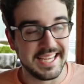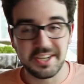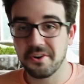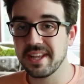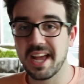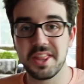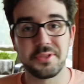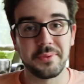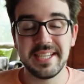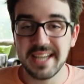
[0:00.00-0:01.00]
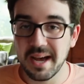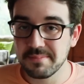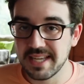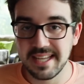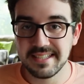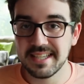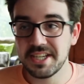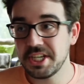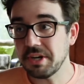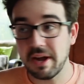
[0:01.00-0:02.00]
He's already got three top tens
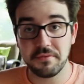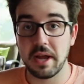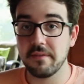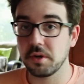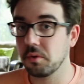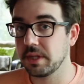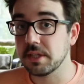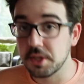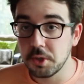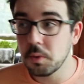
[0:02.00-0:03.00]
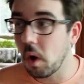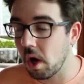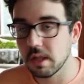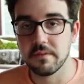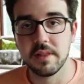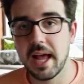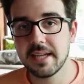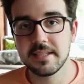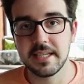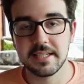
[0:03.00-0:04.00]
this year after having only two all of
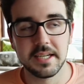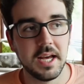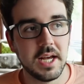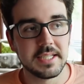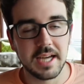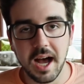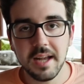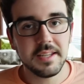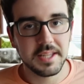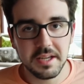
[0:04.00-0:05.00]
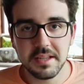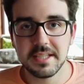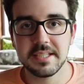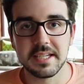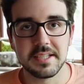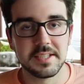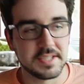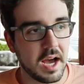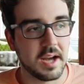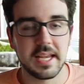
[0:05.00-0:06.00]
last season. Todd Gilliland's
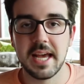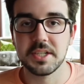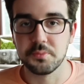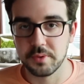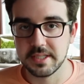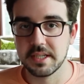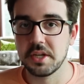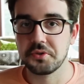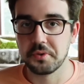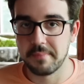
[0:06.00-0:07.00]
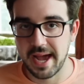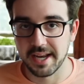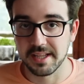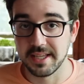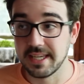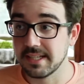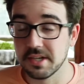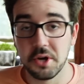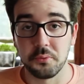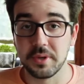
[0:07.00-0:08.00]
stock has risen dramatically. He's
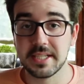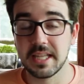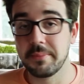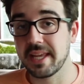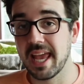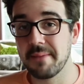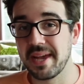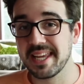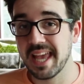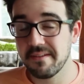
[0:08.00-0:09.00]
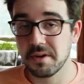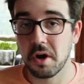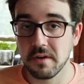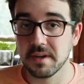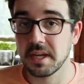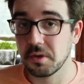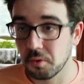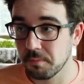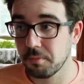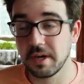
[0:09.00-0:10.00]
recently became a Kevin Harvick
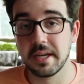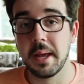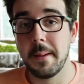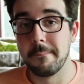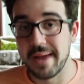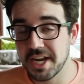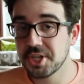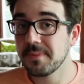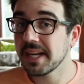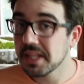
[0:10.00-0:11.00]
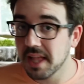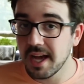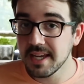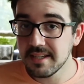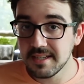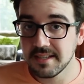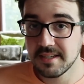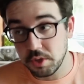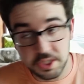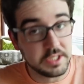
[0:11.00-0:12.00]
Incorporated management client,
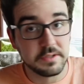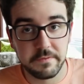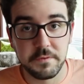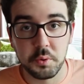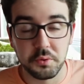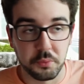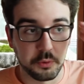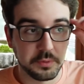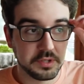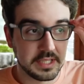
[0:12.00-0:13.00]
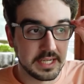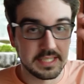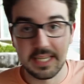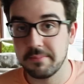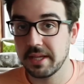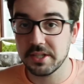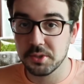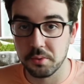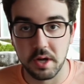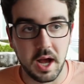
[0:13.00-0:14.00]
which has fueled rumors that a team like
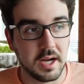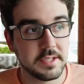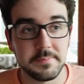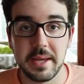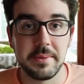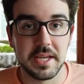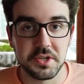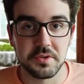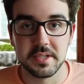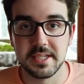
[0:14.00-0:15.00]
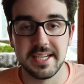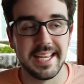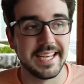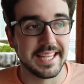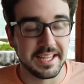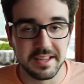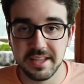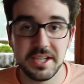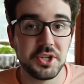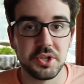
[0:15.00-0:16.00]
Stewart Haas may be interested in
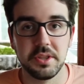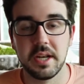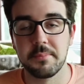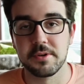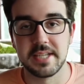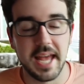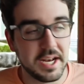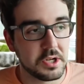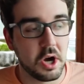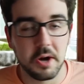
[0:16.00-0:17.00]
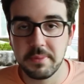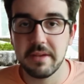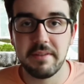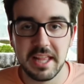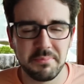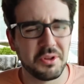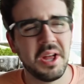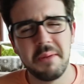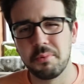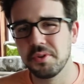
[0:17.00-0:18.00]
Gilliland should the number 10 car be available.
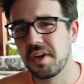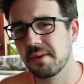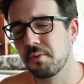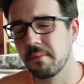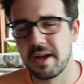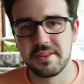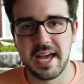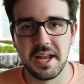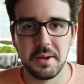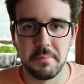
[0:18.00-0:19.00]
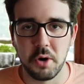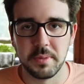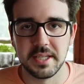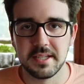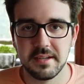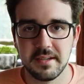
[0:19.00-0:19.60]
But we'll talk more about that in a moment.